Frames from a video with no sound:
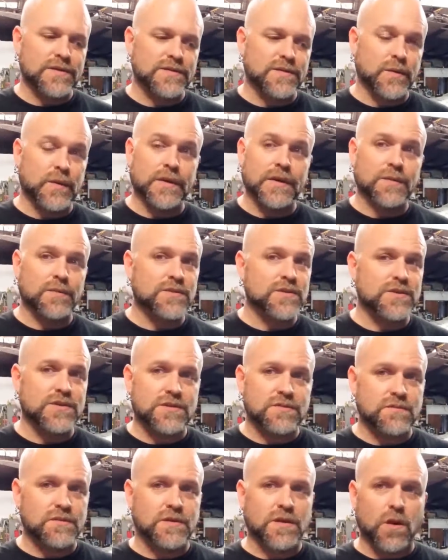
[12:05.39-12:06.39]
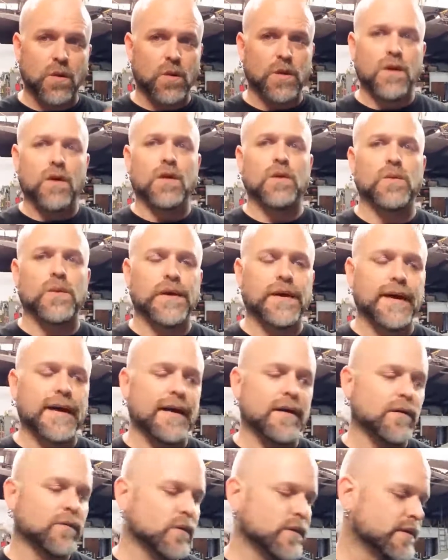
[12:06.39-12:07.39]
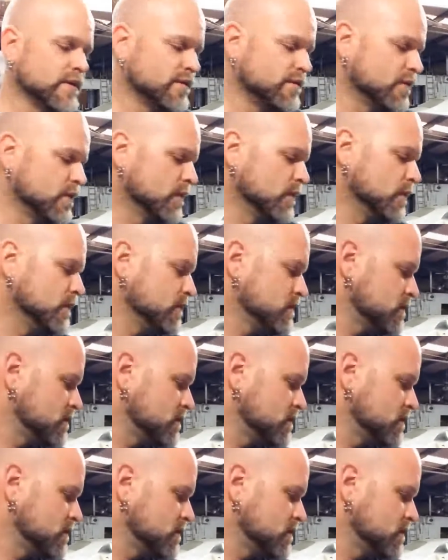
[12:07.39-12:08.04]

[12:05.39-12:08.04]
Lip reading: So we ended up just going all the way out with the fuel.